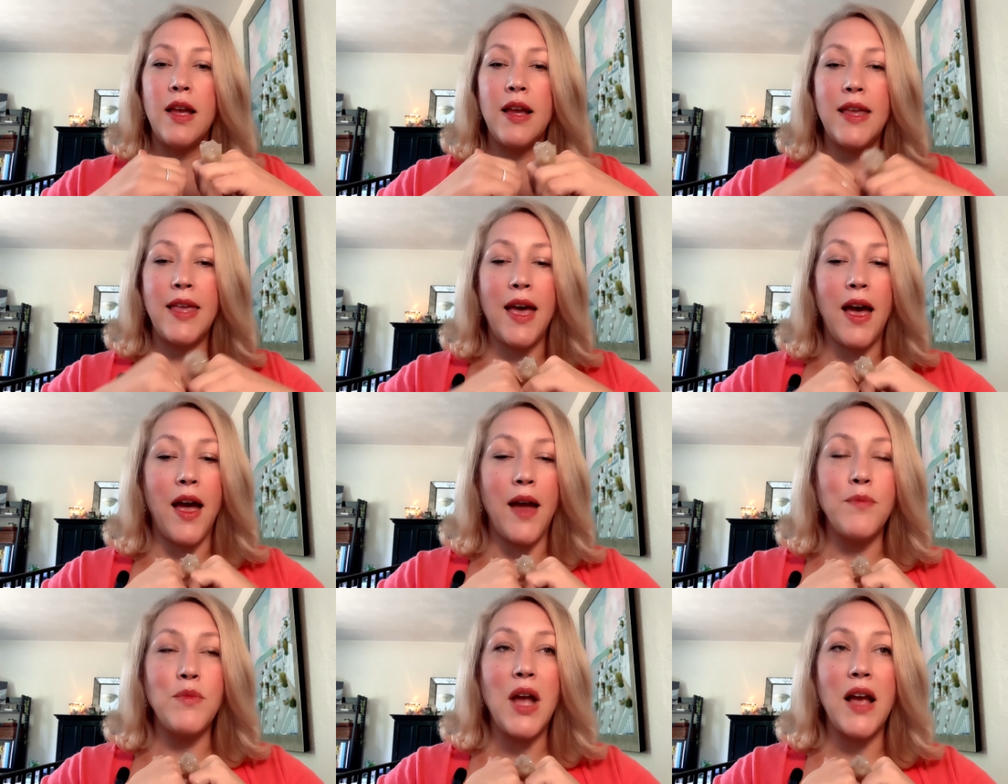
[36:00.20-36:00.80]
Yeah,
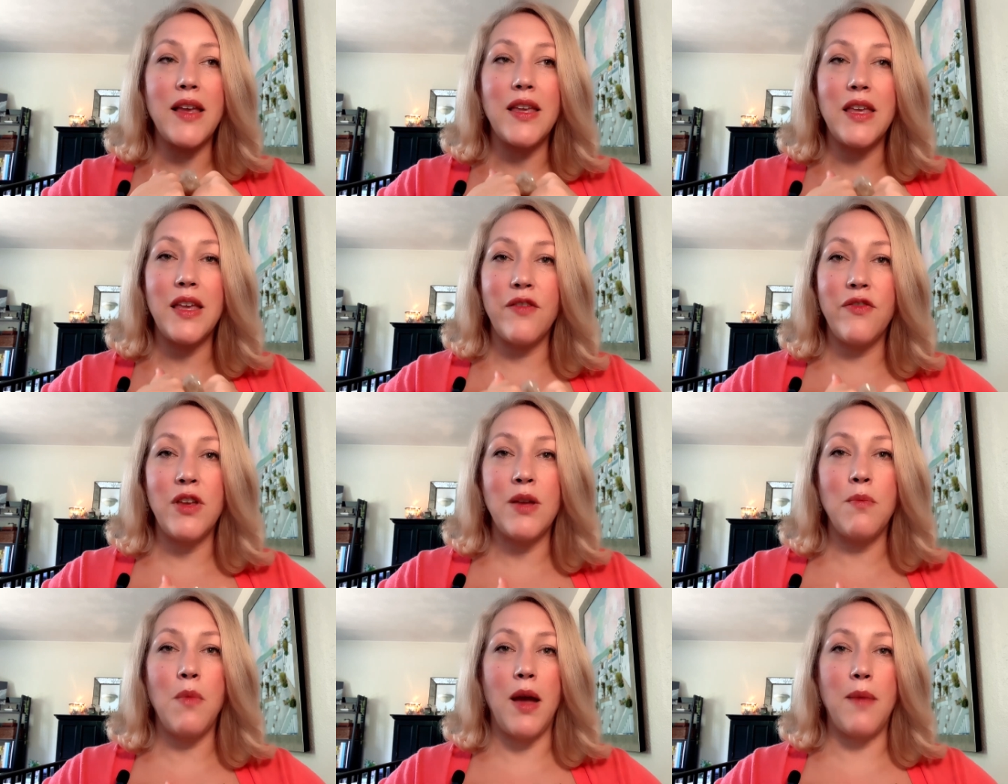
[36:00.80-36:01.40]
I'm not
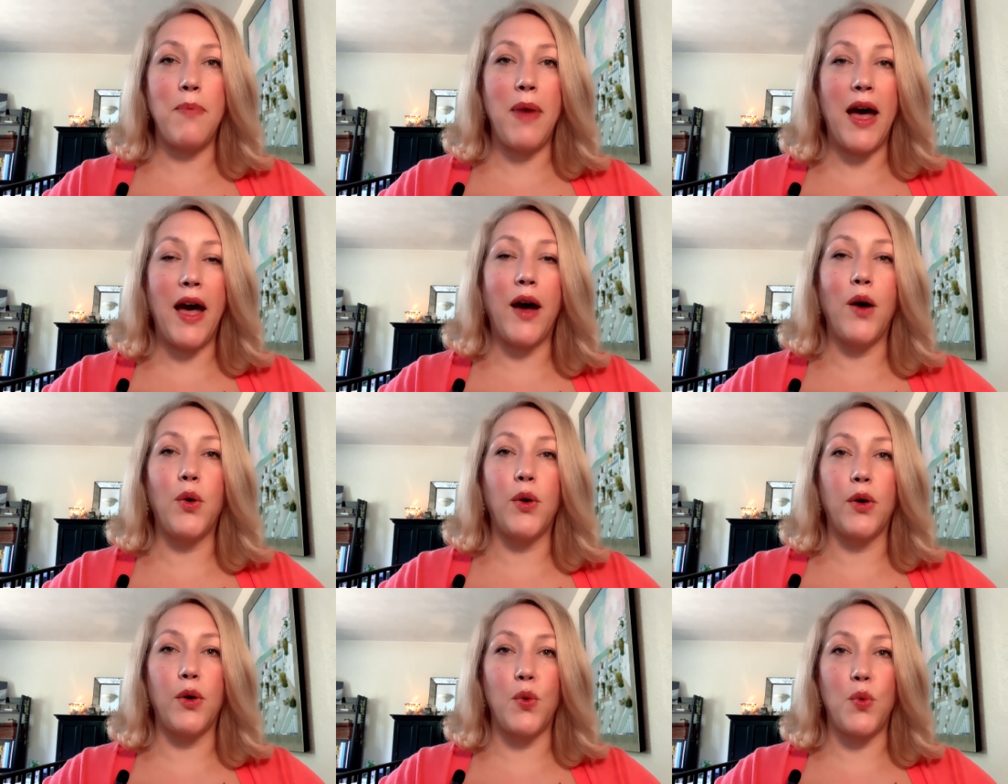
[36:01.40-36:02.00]
giving my
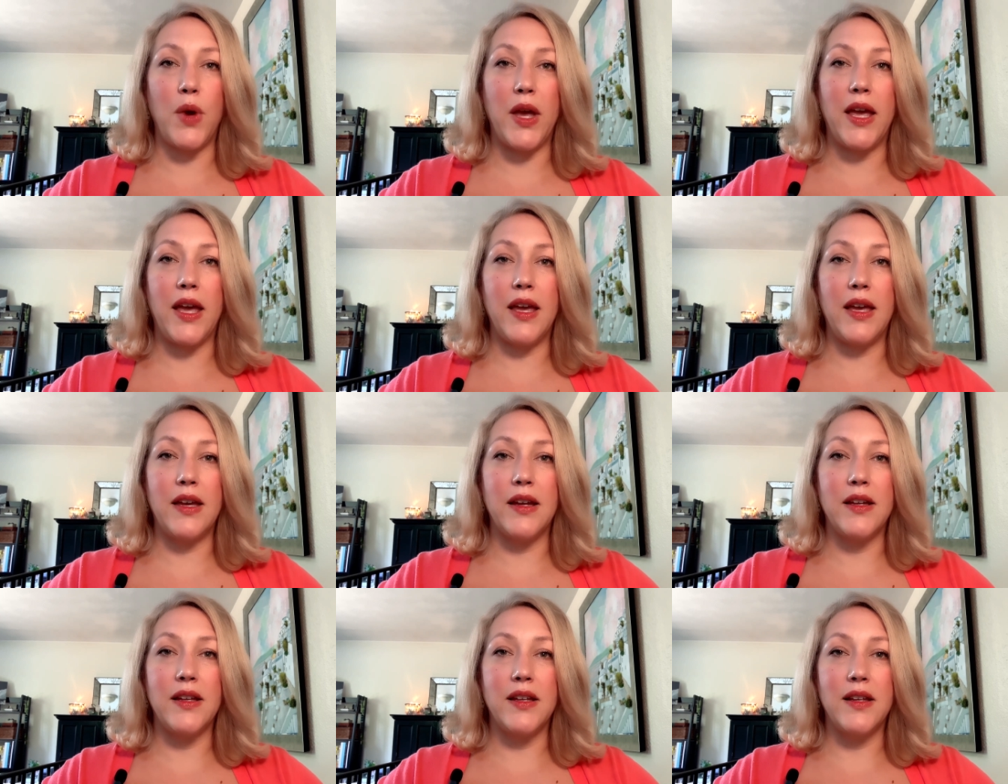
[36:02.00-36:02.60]
power
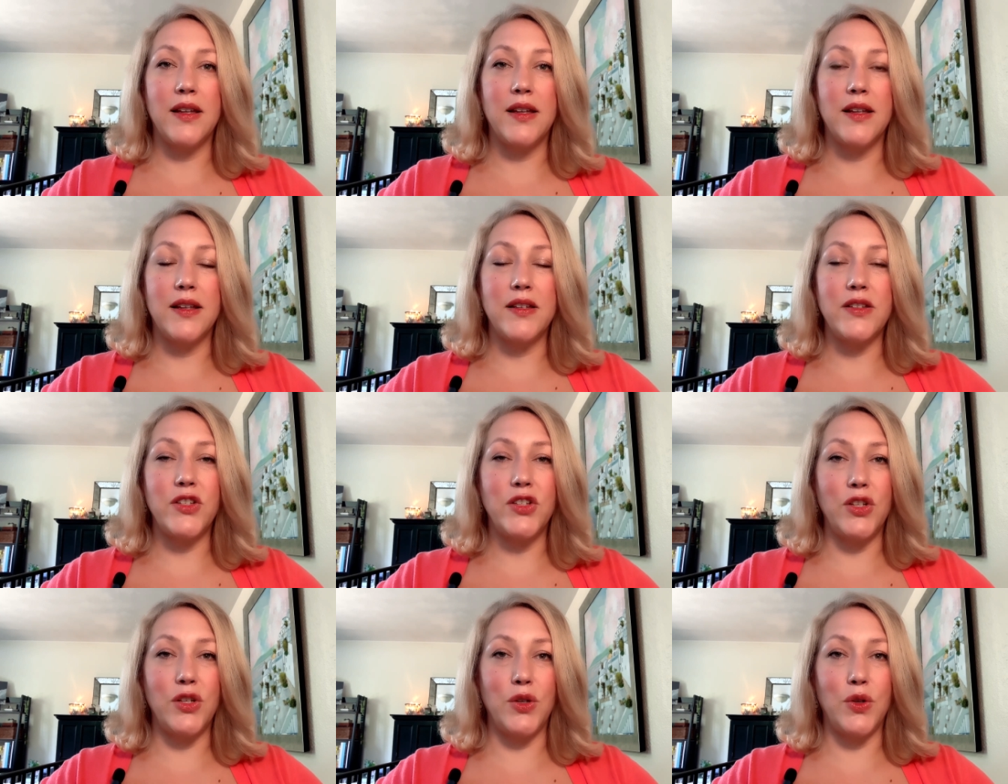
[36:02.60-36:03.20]
away
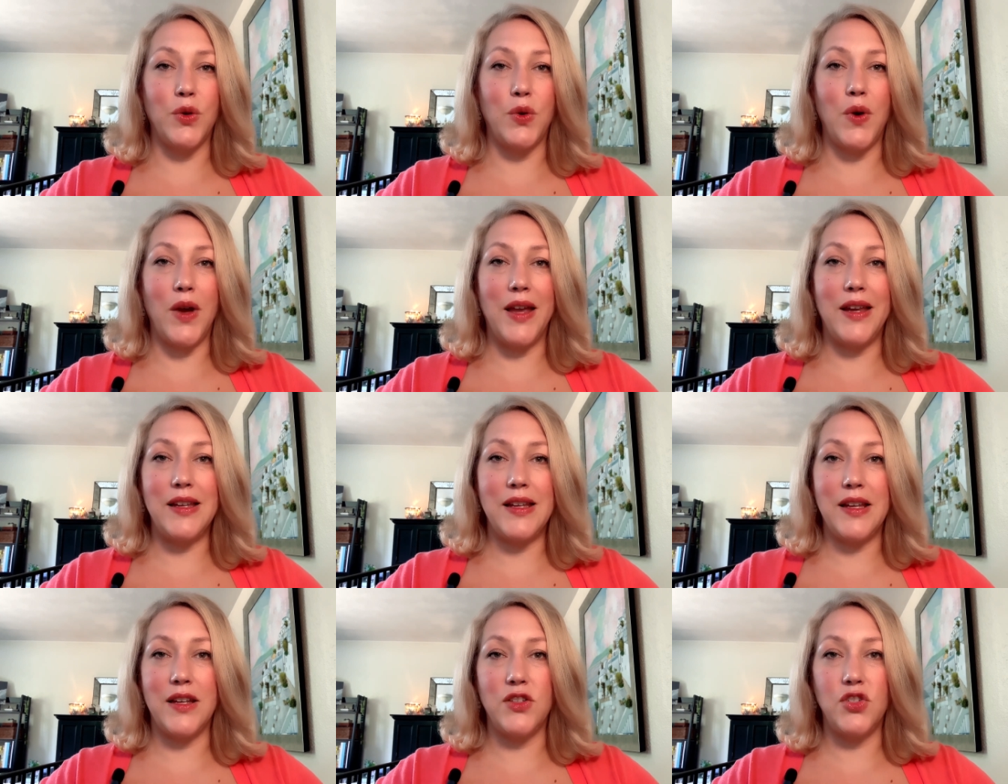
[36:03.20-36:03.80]
to
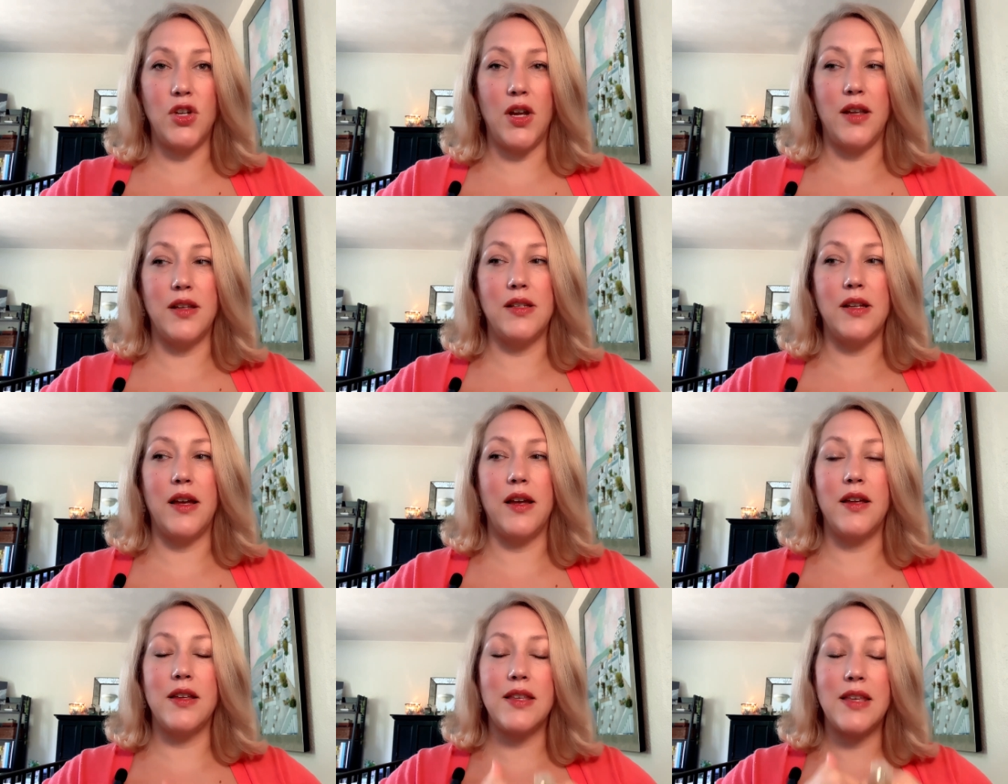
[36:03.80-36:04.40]
any agenda.